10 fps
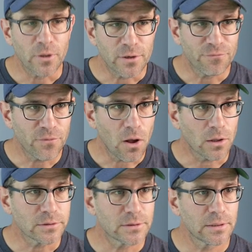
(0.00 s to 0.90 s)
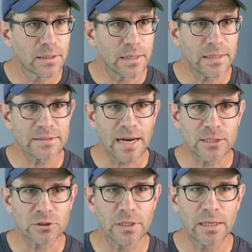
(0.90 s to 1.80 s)
The default is
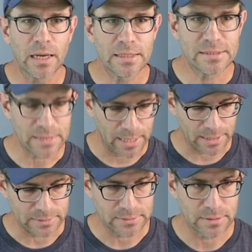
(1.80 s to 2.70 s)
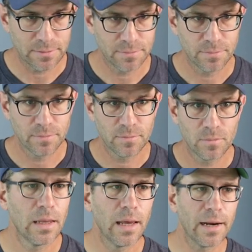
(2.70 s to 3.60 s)
actually sans.
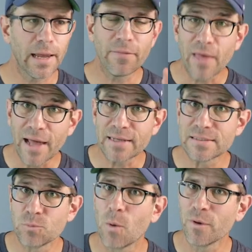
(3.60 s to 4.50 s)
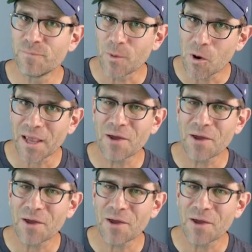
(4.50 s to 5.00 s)
And again, that is what we've been